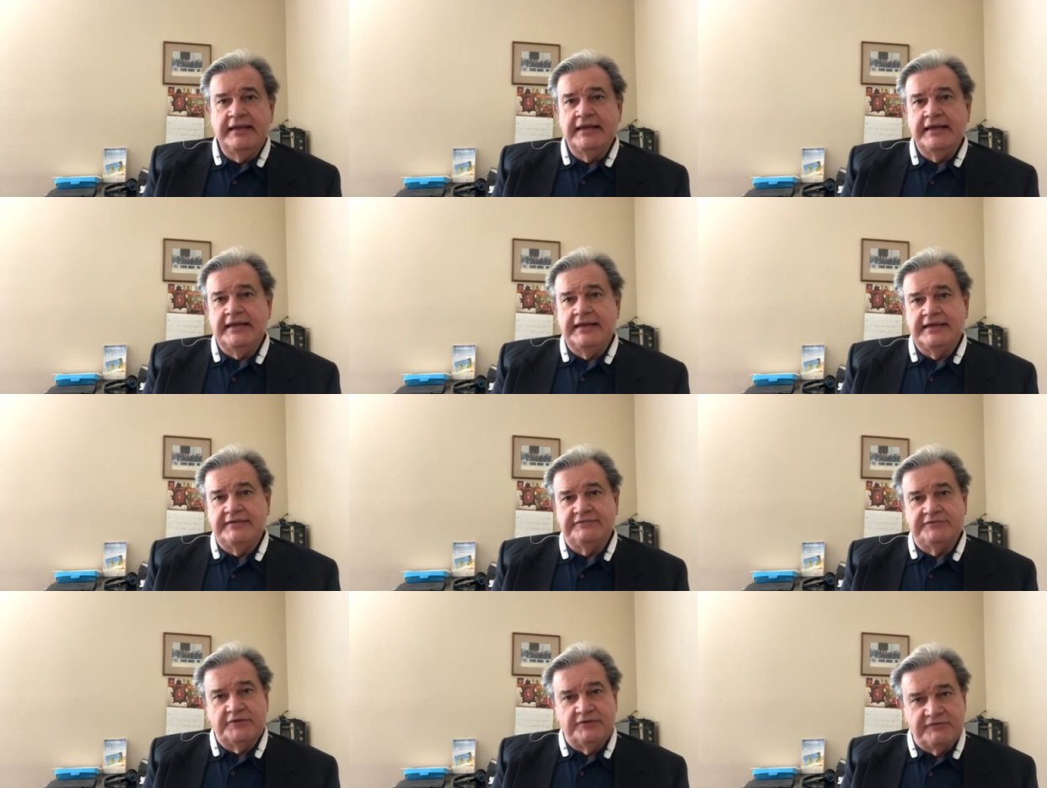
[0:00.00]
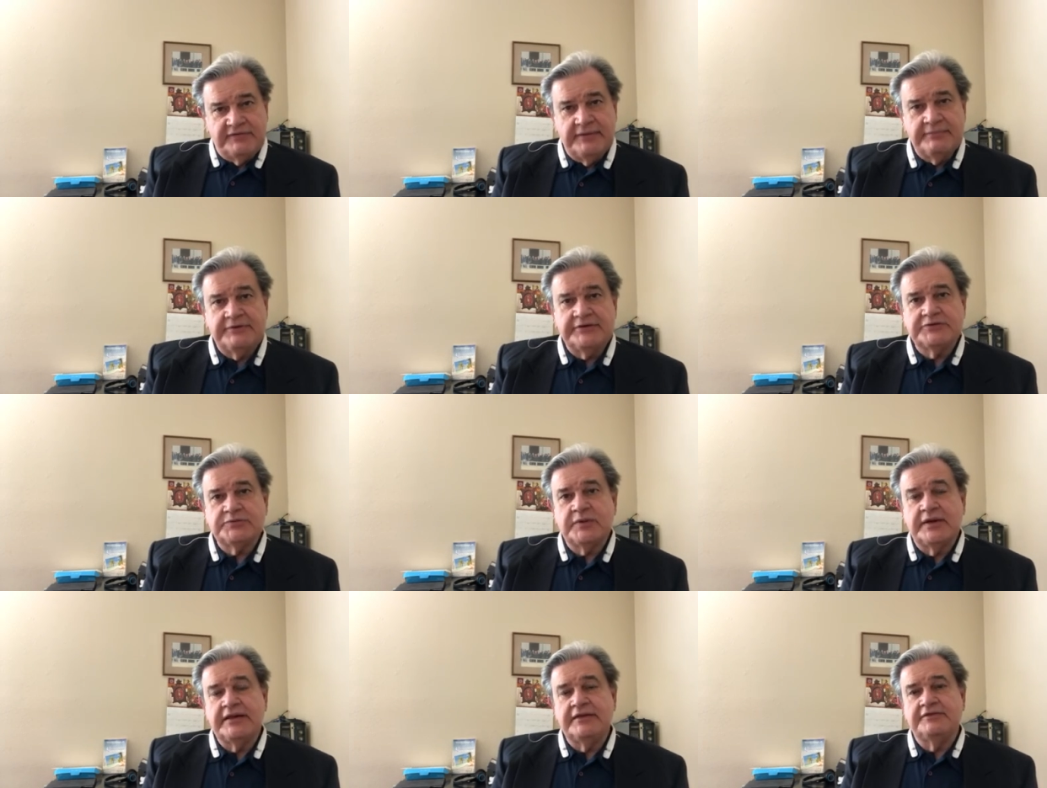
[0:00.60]
And if November
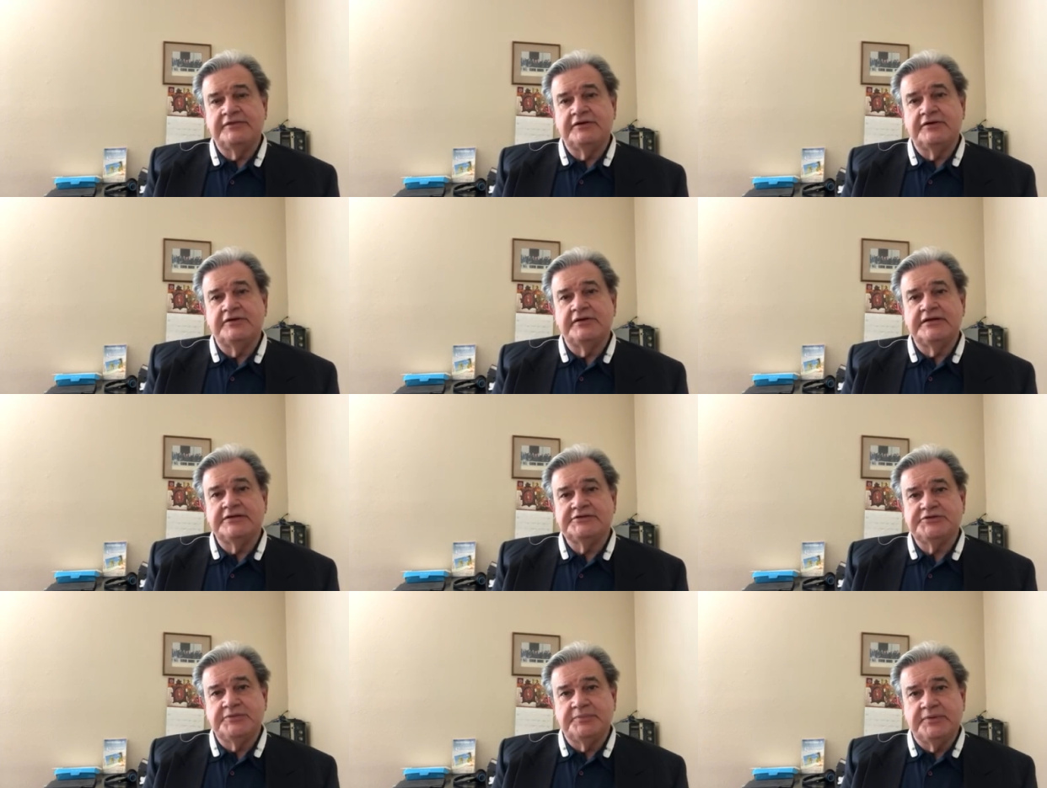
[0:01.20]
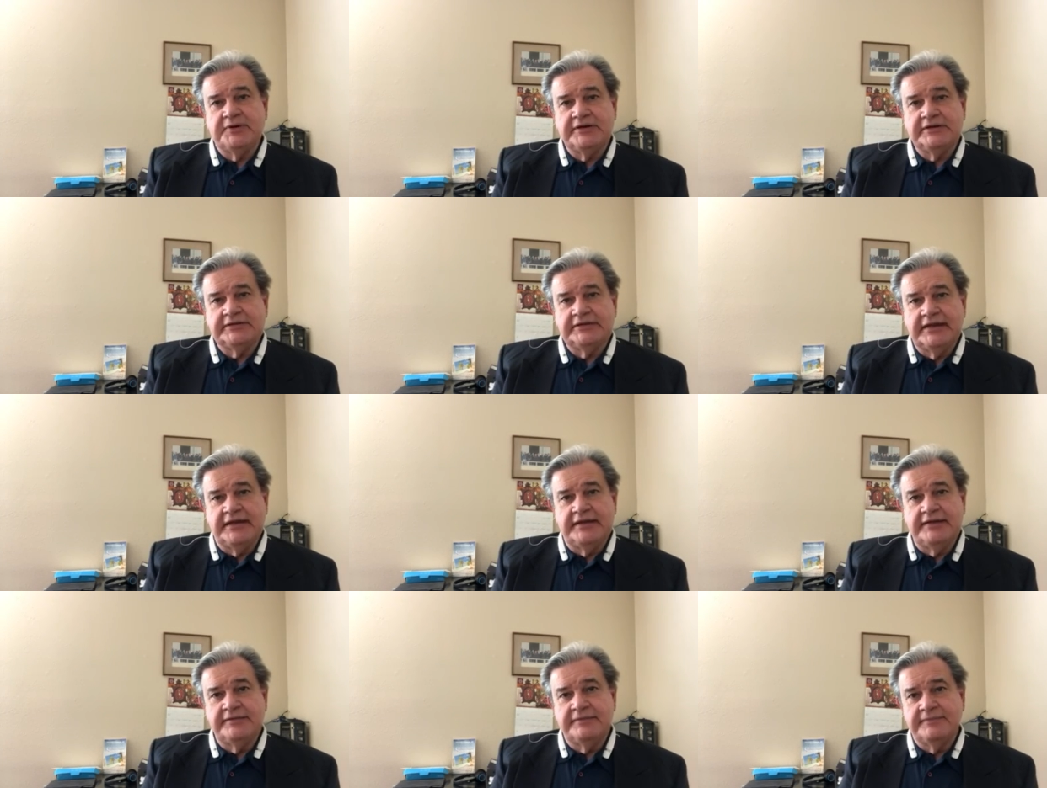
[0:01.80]
23rd is your
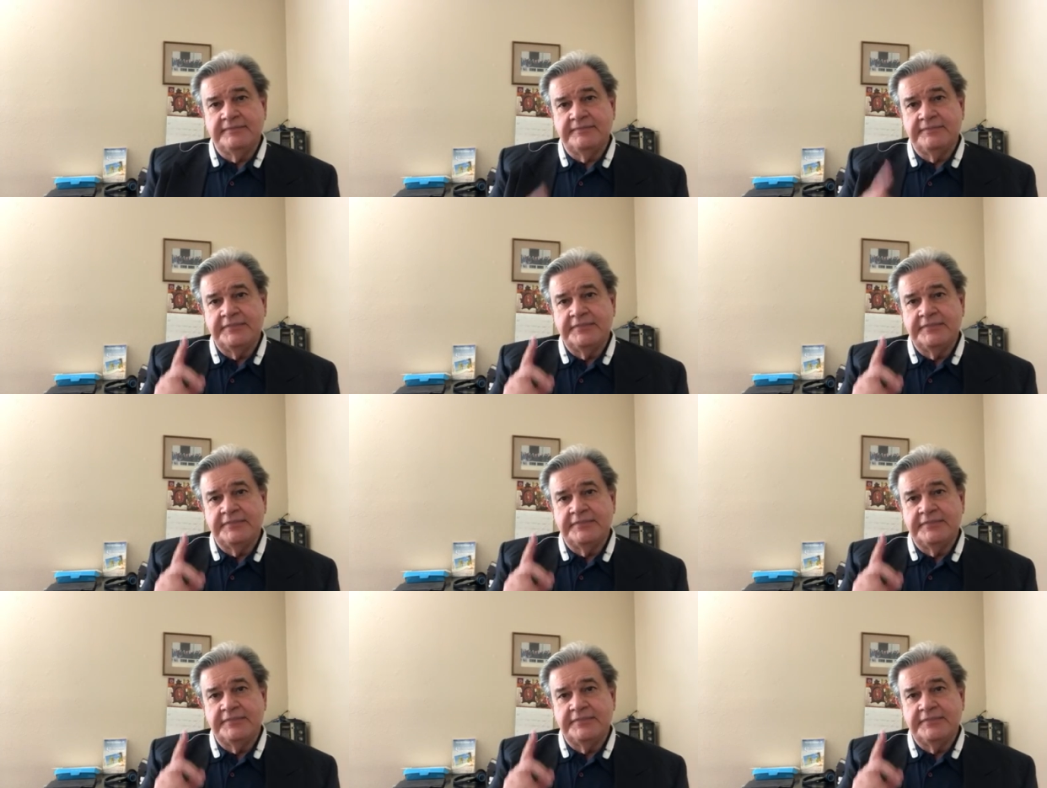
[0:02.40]
birthday,